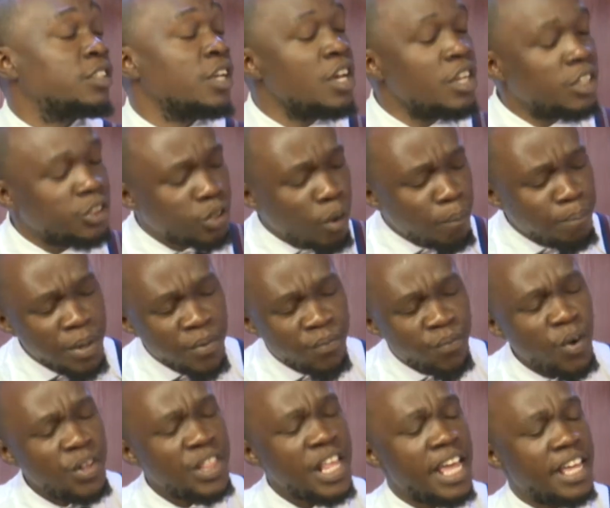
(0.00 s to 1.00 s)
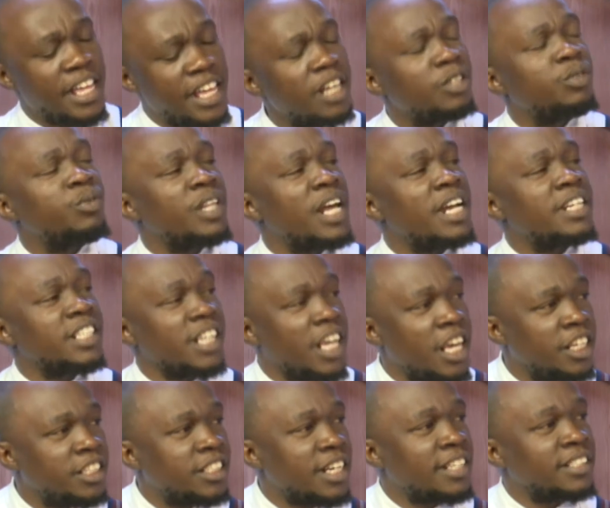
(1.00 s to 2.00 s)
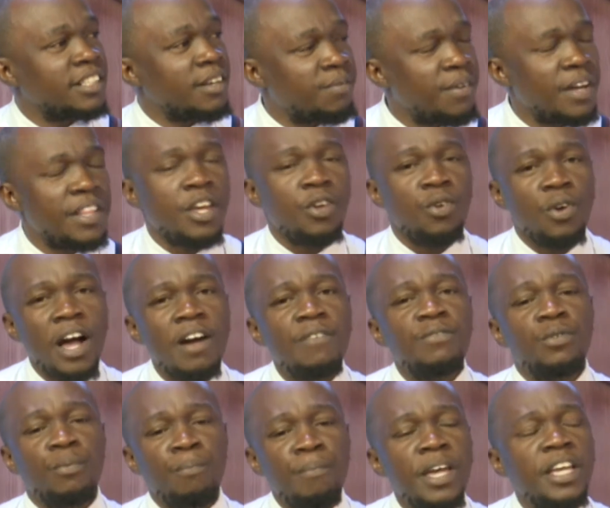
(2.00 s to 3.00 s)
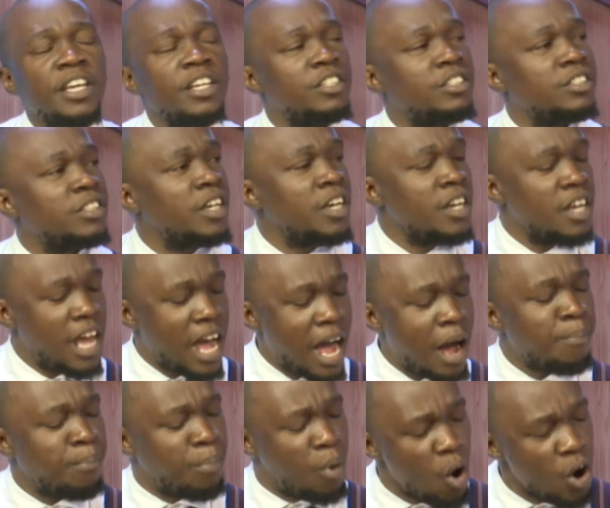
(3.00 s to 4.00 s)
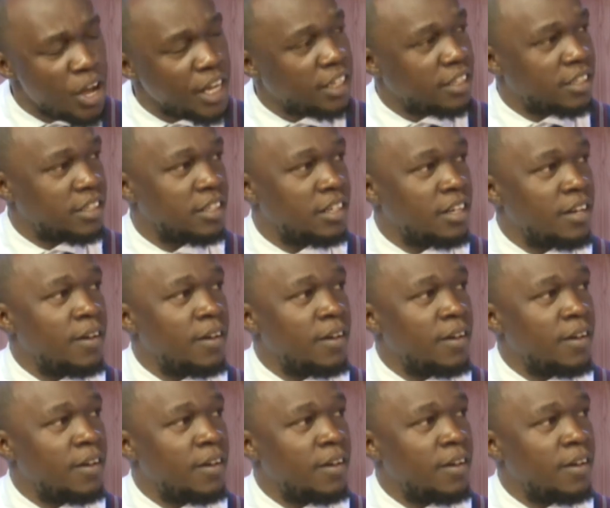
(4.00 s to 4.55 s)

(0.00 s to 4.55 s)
So before they get to that age, as a father, you have to make it a point